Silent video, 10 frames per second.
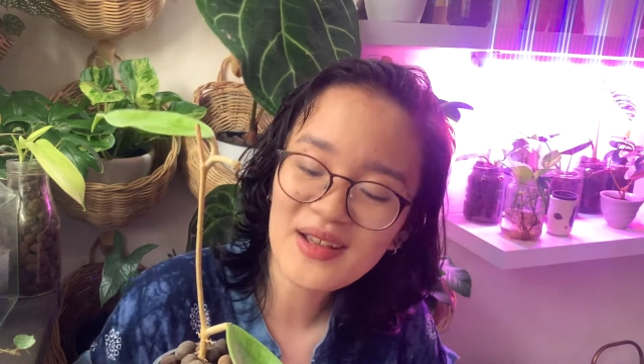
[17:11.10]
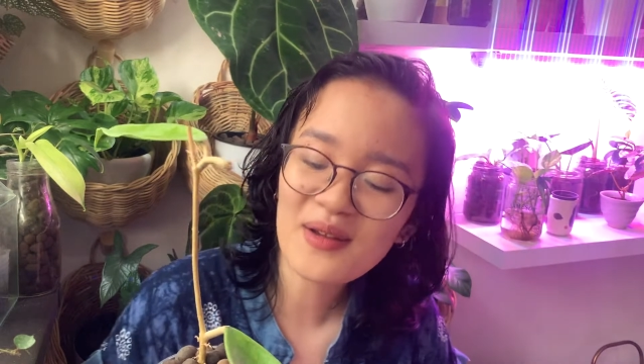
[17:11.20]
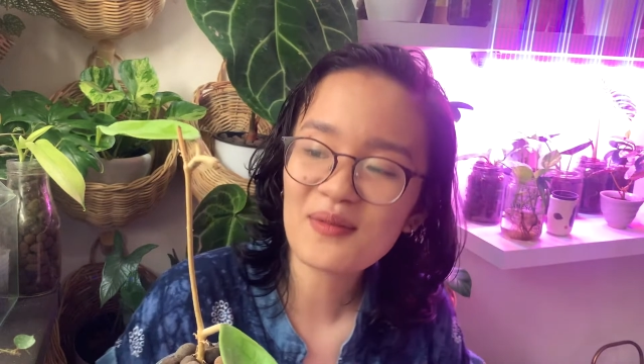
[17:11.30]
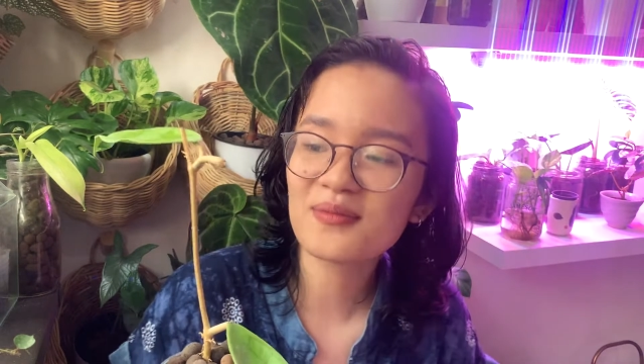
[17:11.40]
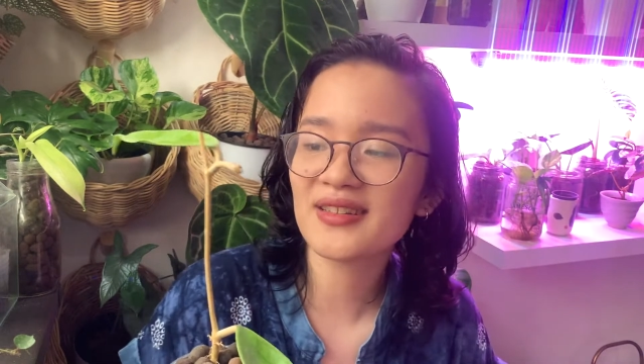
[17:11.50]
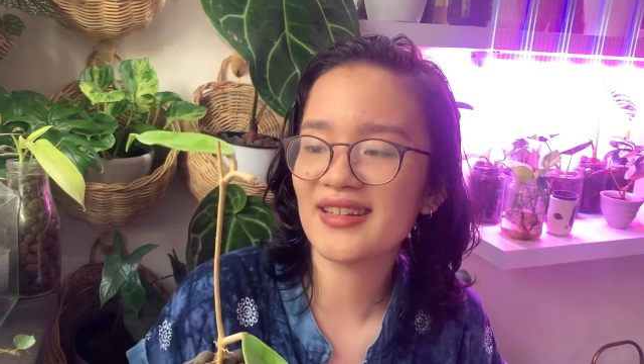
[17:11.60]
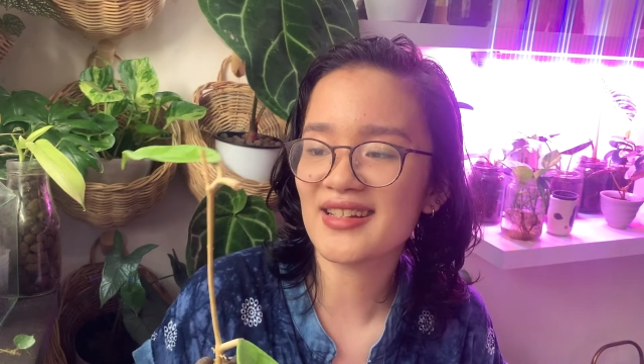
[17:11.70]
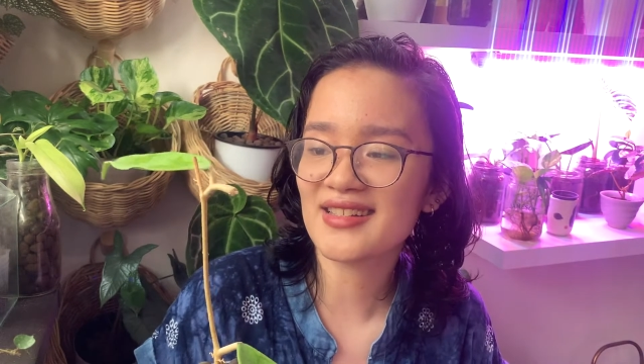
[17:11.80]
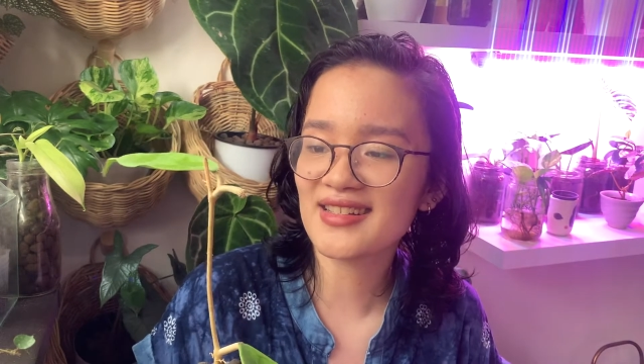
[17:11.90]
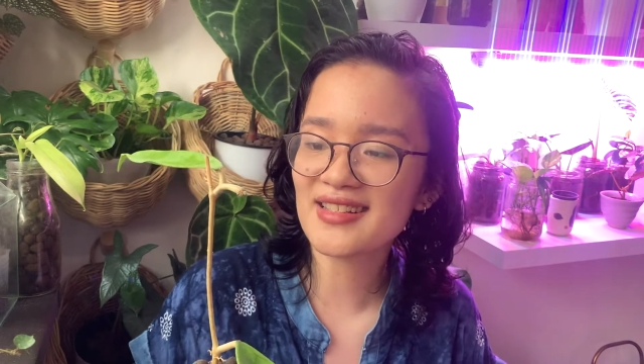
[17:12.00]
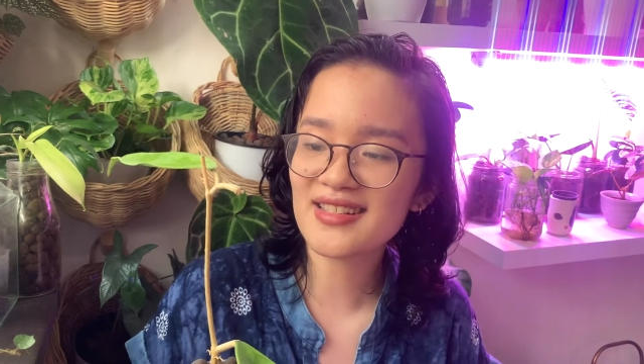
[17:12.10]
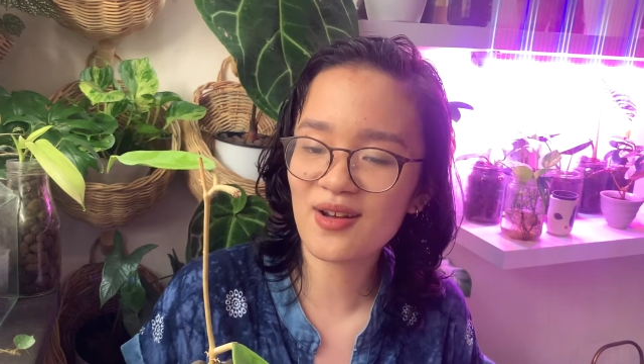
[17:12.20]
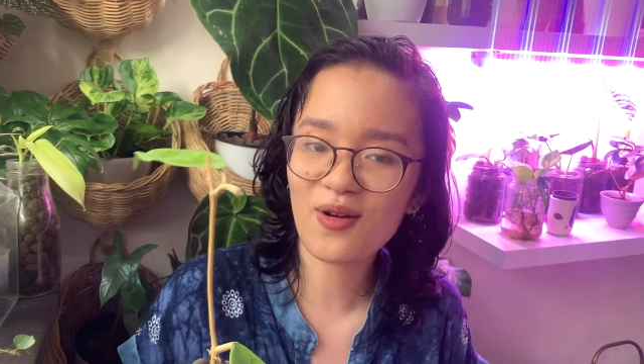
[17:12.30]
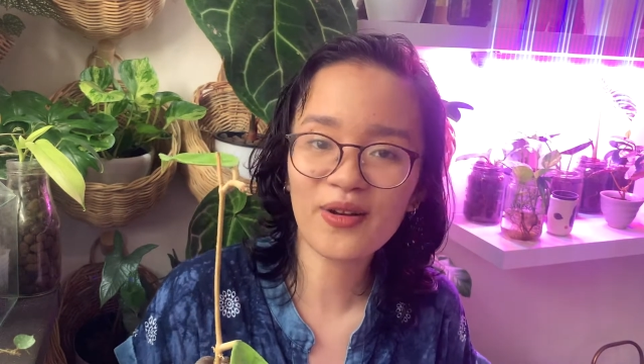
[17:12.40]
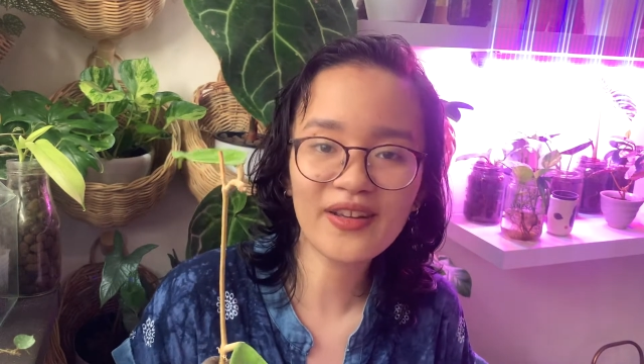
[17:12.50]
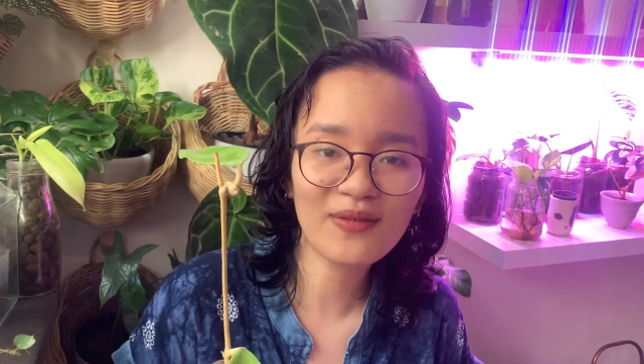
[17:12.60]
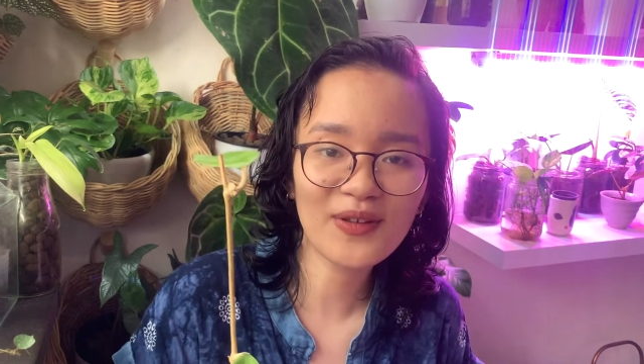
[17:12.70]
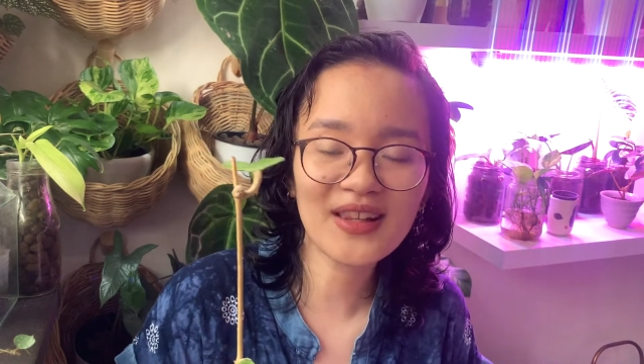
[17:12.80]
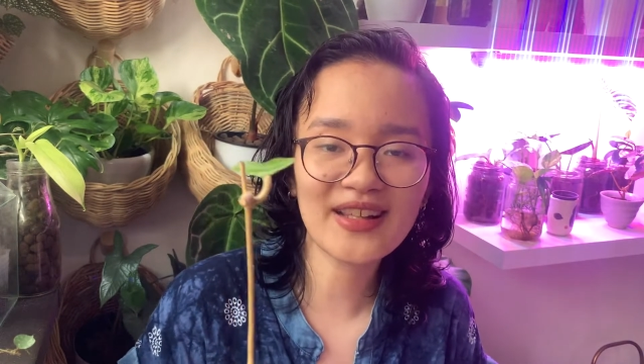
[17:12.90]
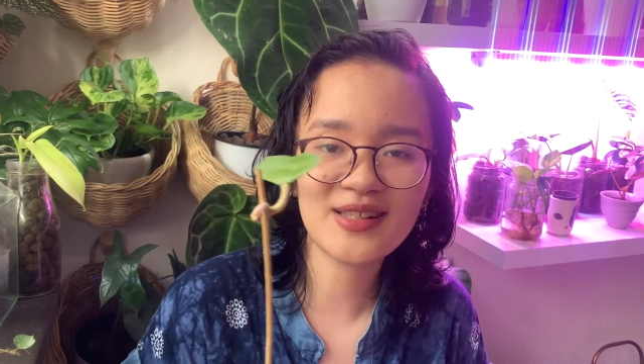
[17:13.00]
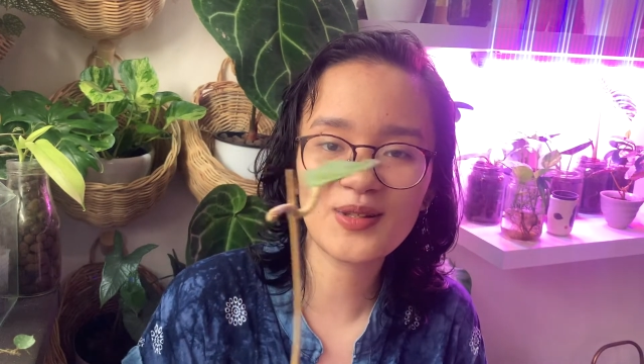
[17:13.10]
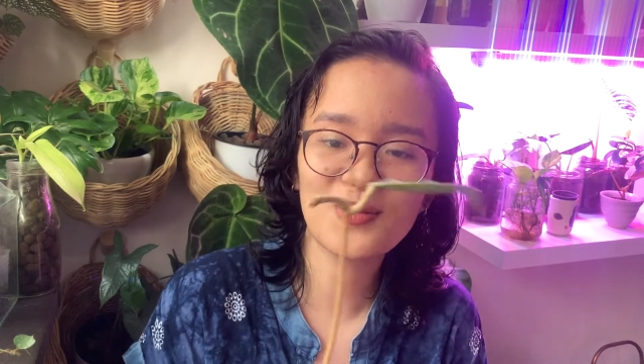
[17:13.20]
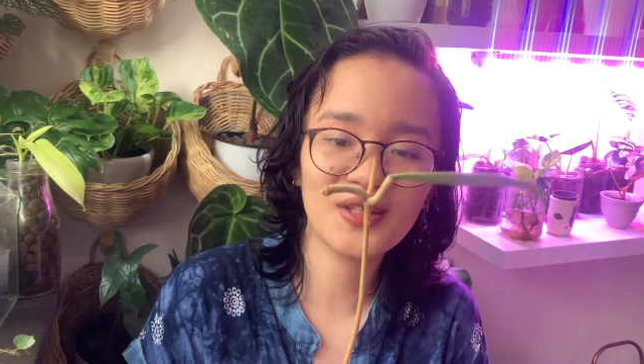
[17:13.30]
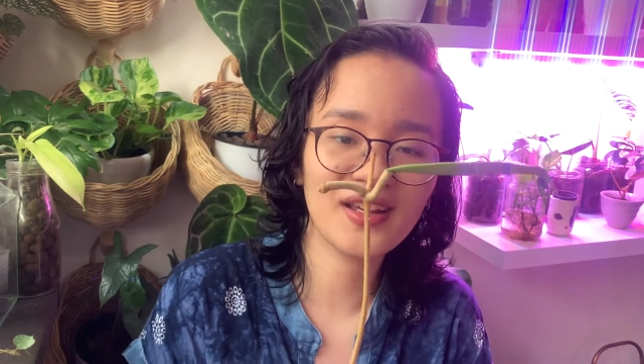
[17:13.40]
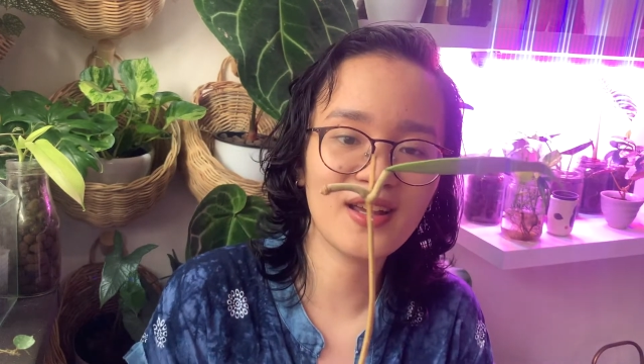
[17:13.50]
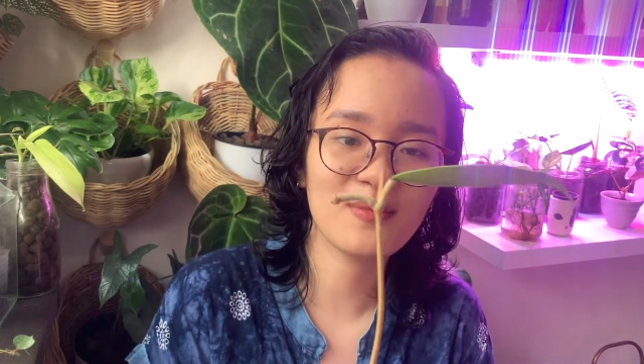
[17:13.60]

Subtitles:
But yes, this is a Hoya Finley Sonya.